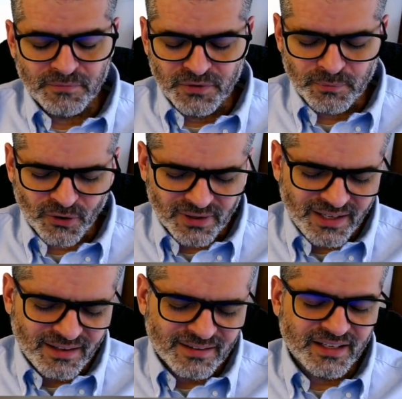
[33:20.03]

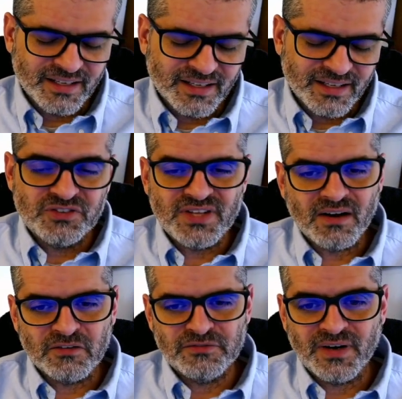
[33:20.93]
Broglie
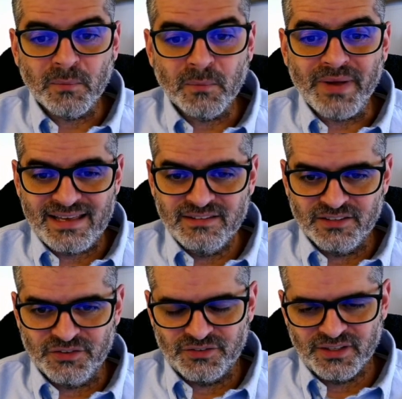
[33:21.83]
himself
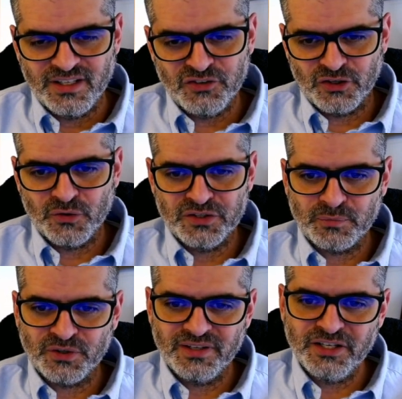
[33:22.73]
abandoned his own
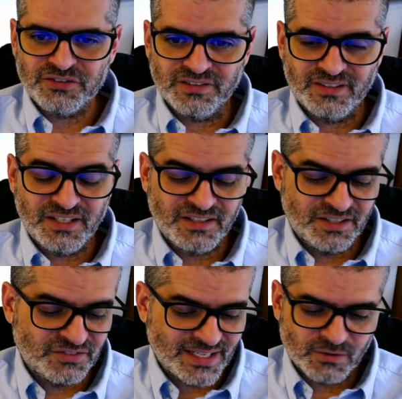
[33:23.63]
interpretation.
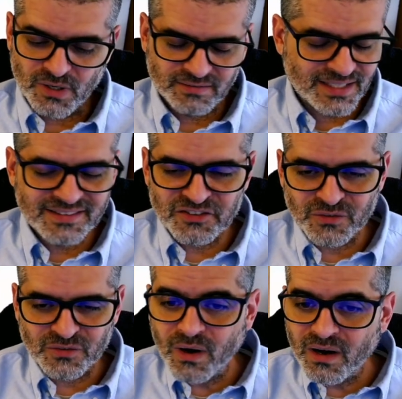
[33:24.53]
He said, well, that
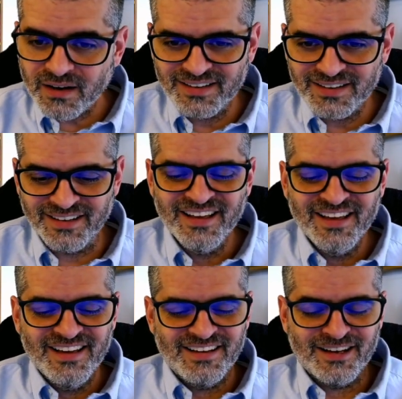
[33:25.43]
doesn't work.
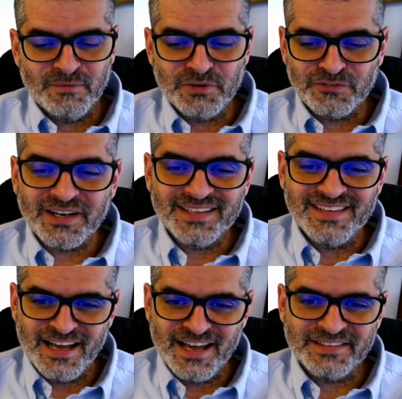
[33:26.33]
Before he
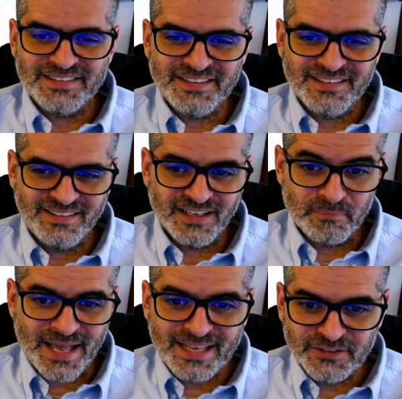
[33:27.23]
died, he
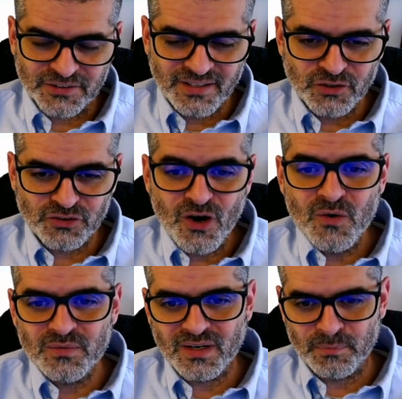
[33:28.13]
abandoned his
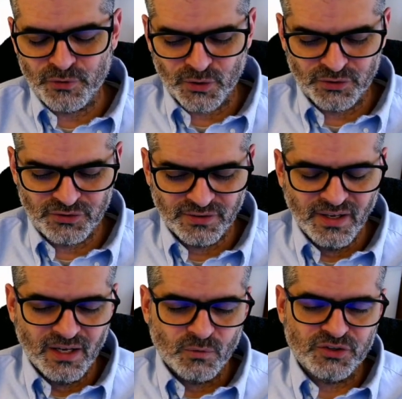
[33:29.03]
own approach,
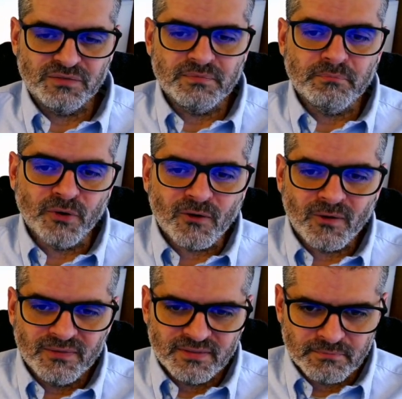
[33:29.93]
which
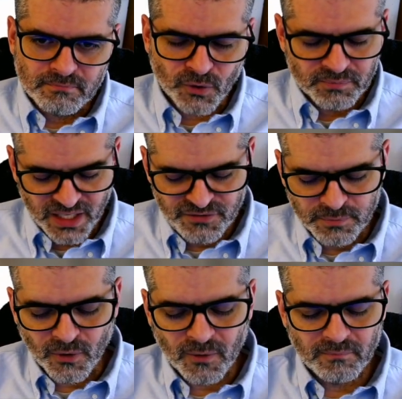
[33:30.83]

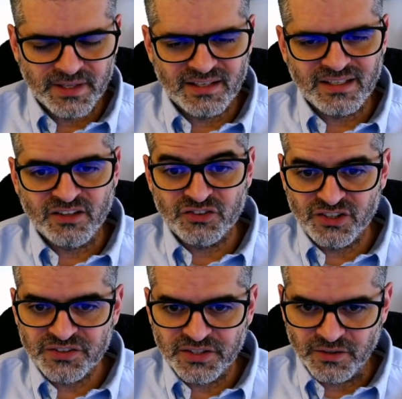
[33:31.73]
David Bohm then
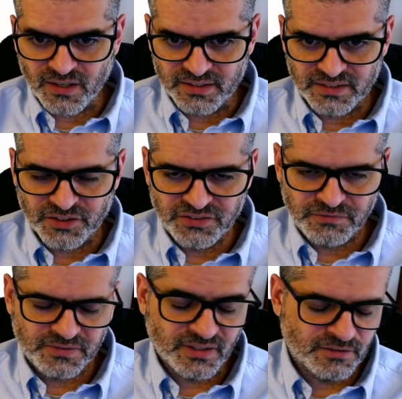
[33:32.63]
insisted on in the
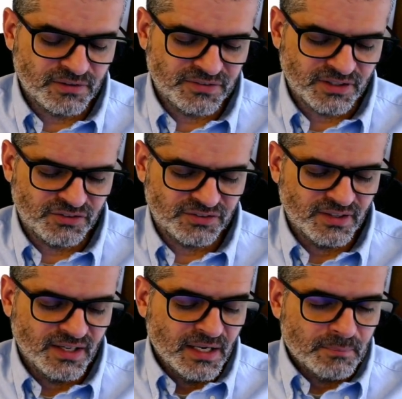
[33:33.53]
50s.
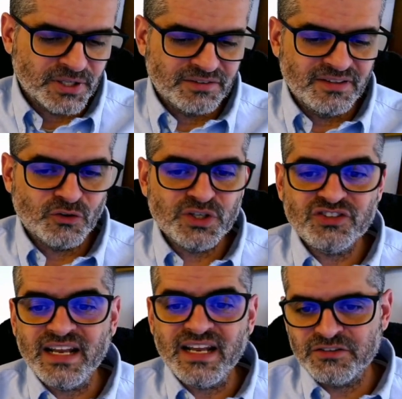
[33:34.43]
But the
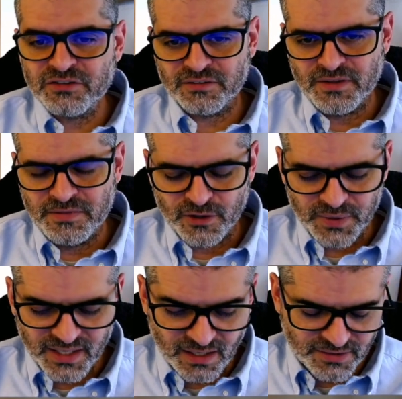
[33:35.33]
originator of the
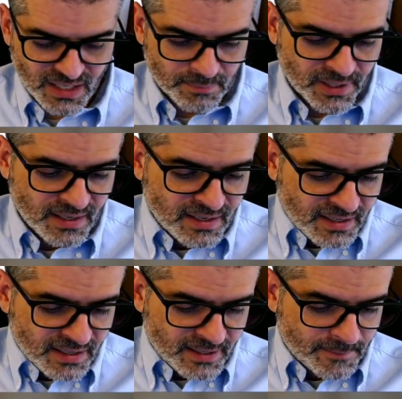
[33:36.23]
theory gave it up.
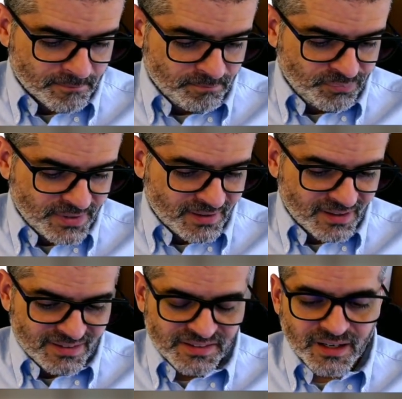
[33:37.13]

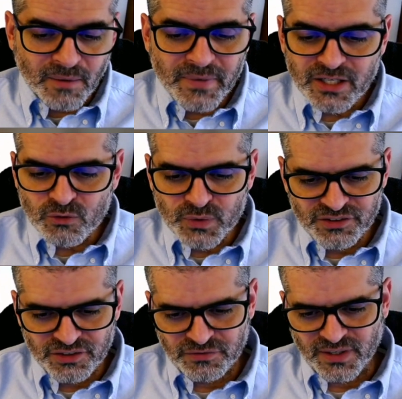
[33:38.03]
There are many
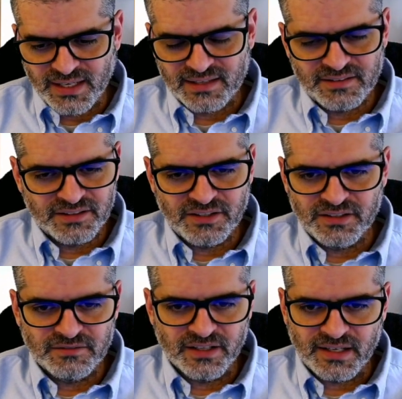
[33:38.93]
reasons for that.
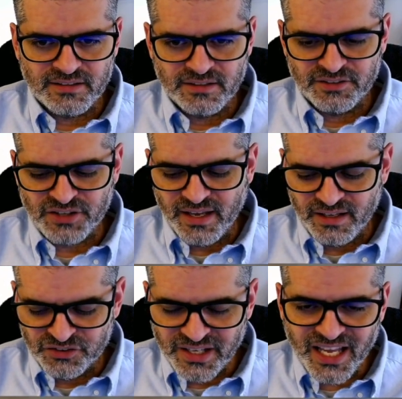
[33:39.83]
It
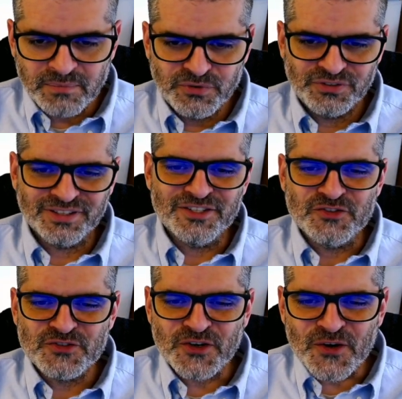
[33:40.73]
escapes the
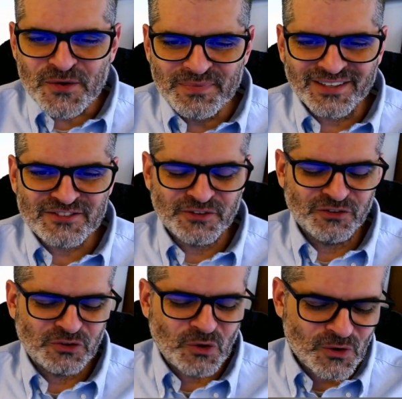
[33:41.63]
scope of
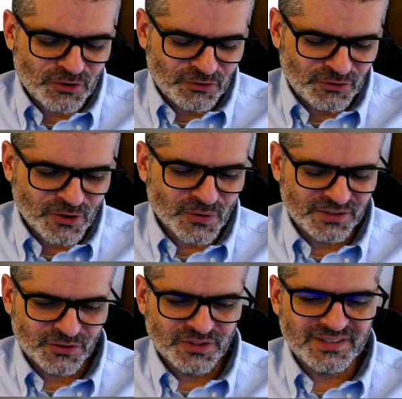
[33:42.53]
this course to go
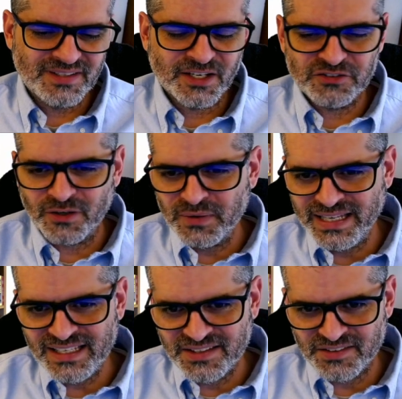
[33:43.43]
into details. I will
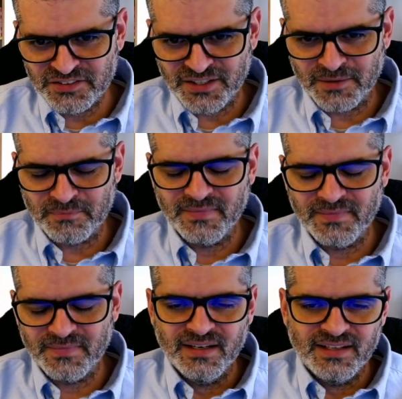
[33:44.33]
link some
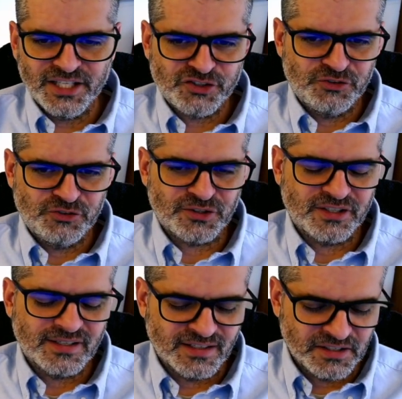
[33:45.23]

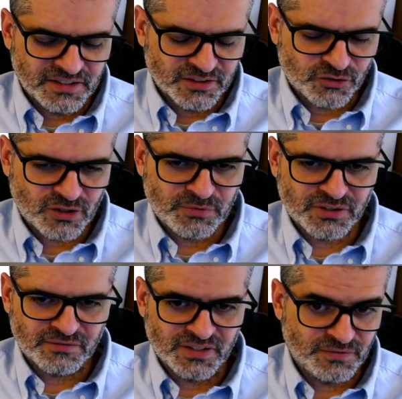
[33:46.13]
literature in the
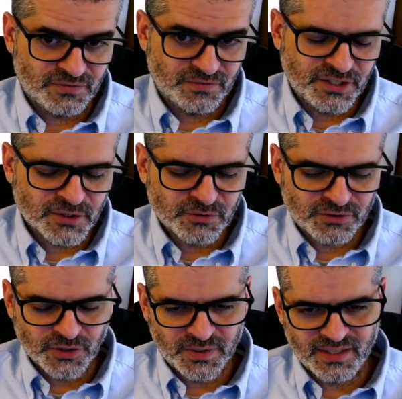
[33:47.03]
description of this video,
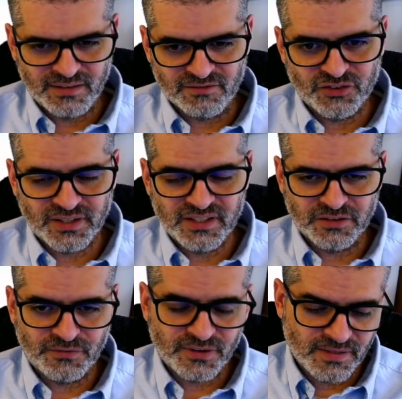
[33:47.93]
so you can study it
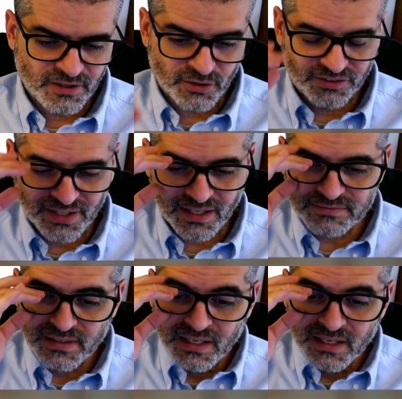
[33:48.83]
further yourself.